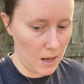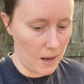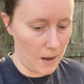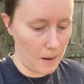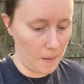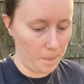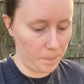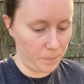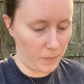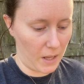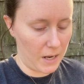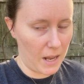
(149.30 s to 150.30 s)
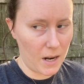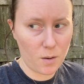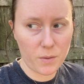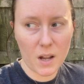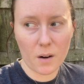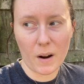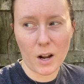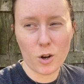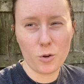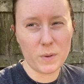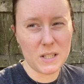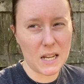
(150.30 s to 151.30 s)
Um, and I don't think a
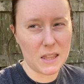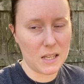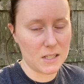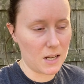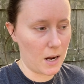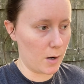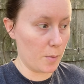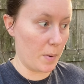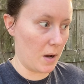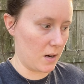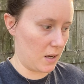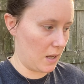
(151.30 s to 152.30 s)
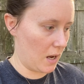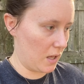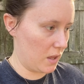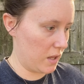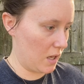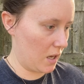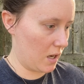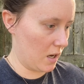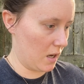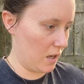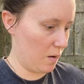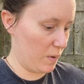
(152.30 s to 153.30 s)
raccoon would take the entire body. I think
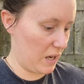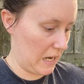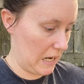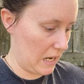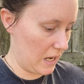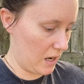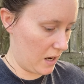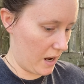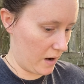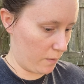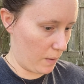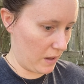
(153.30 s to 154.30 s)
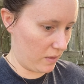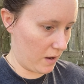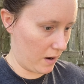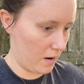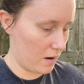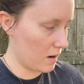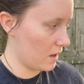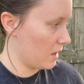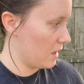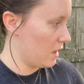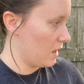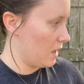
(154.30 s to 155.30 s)
uh, it would eat it kind of right there.
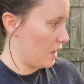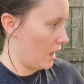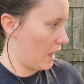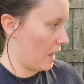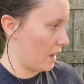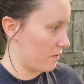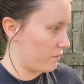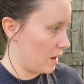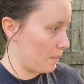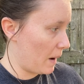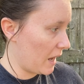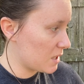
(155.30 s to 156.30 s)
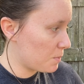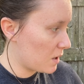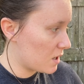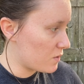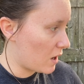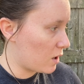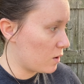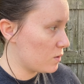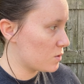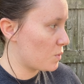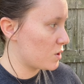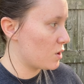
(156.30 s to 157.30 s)
And in my experience,
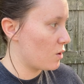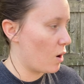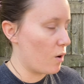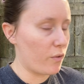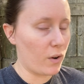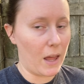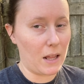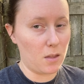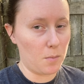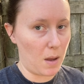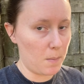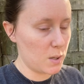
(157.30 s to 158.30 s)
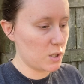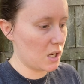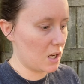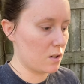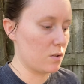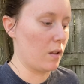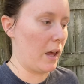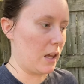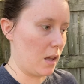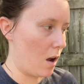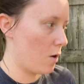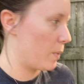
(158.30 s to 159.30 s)
raccoons more so go for like the baby chicks or like
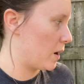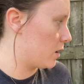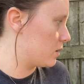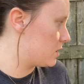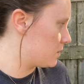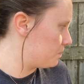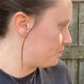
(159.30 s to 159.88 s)
young birds,